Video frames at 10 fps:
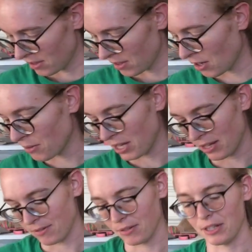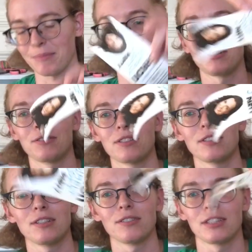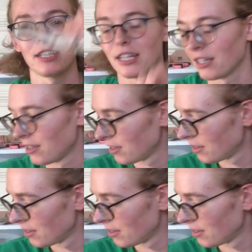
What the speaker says: Oh yeah, okay, here's the